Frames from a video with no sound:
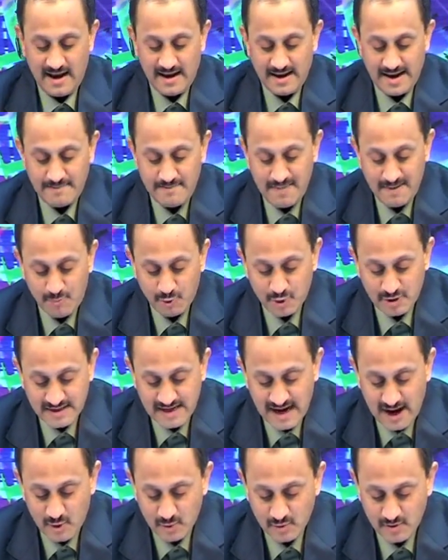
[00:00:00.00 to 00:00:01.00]
let me put
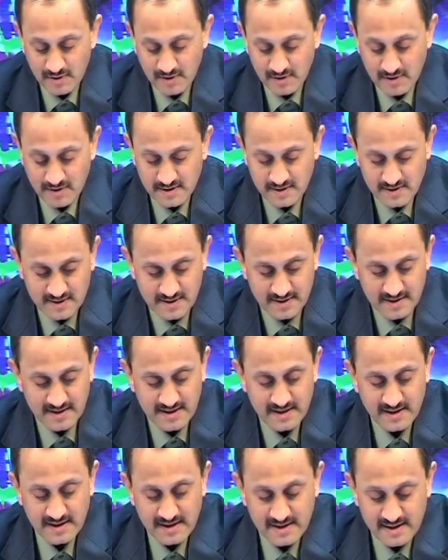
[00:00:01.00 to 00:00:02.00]
down
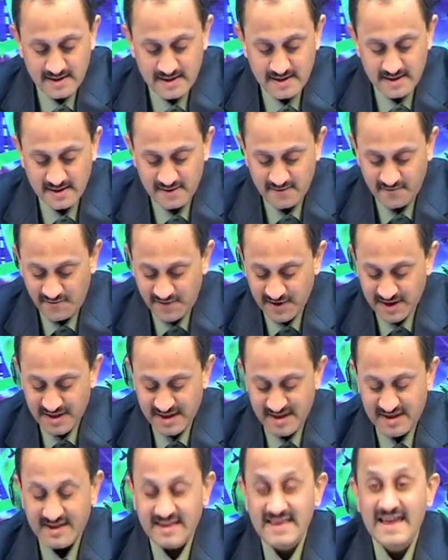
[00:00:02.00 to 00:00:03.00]

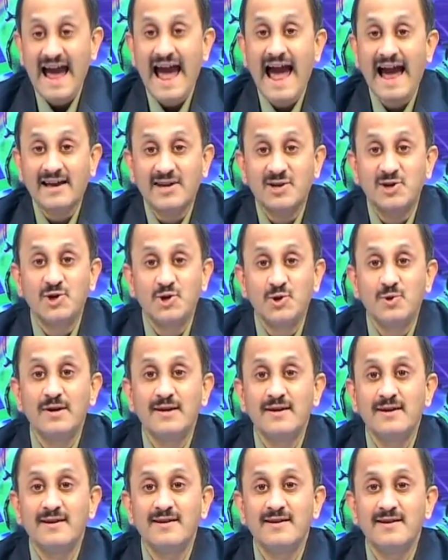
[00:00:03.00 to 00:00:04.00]
first the
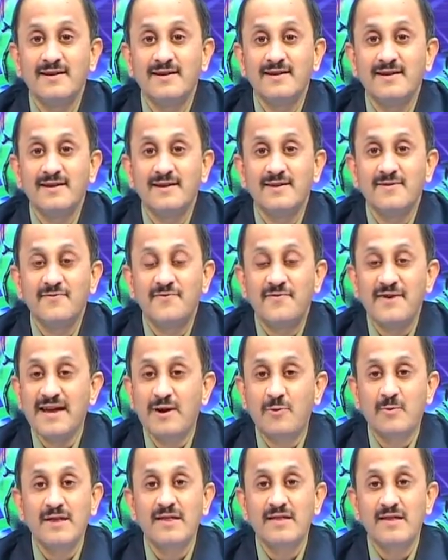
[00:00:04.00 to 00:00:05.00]
actual
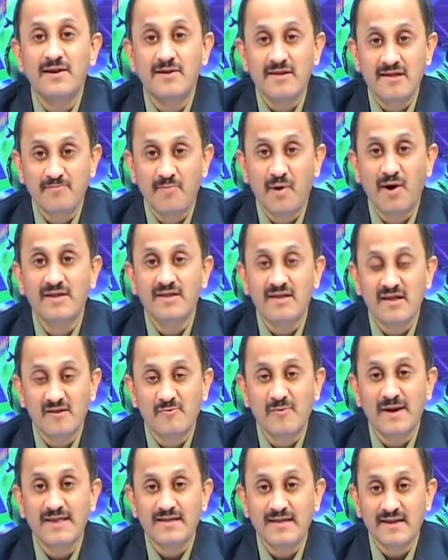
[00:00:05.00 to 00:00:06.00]
frequency responses
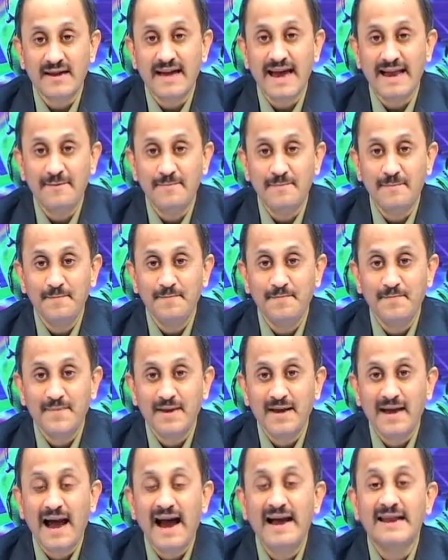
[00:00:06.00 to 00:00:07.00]
once again,
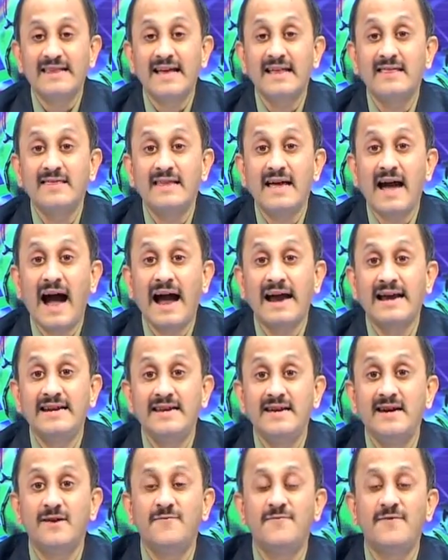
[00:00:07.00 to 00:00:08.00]
and then the
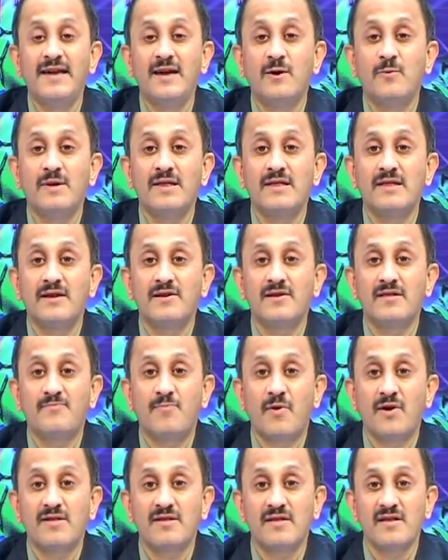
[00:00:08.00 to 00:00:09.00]
ideal frequency
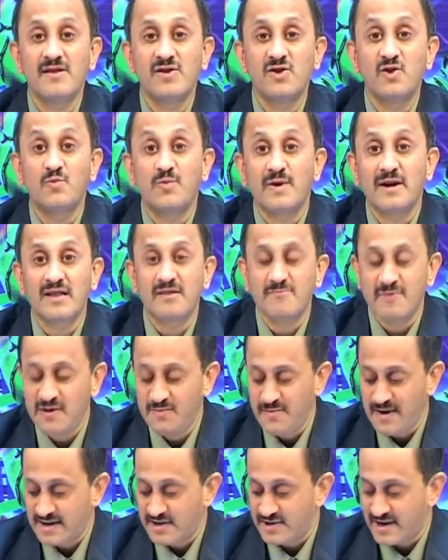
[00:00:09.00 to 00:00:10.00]
responses towards
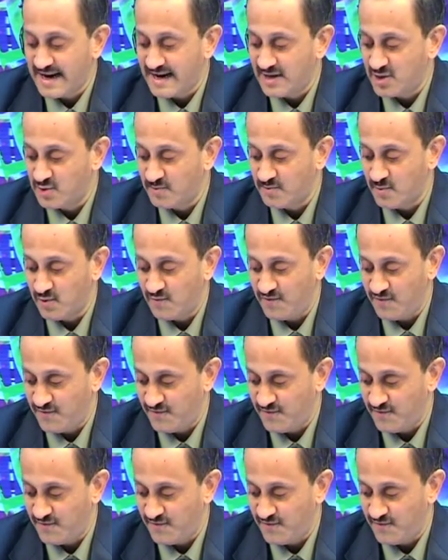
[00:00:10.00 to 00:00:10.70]
which we are trying to move.